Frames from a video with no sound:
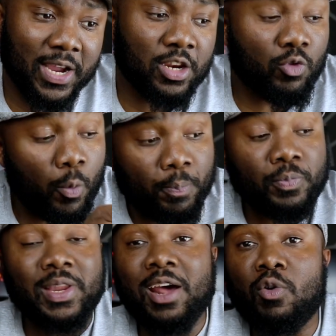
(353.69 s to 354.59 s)
tiny row.
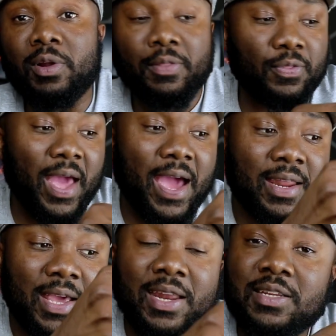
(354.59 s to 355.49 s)
Not only
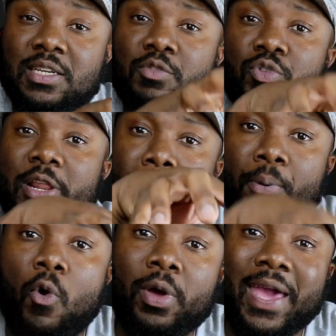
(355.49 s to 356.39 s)
that, it doesn't even really
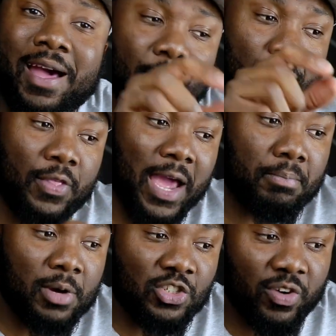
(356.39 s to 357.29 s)
poke out
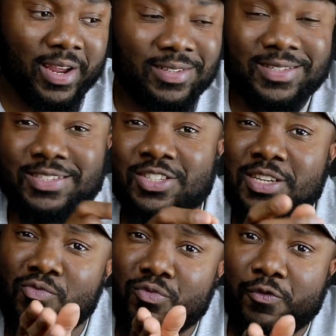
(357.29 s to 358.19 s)
that much, right?
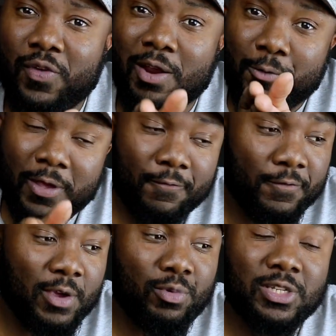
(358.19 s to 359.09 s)
It's very,
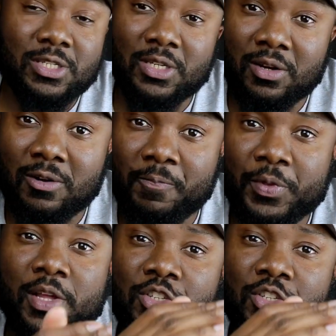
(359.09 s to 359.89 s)
very subtle,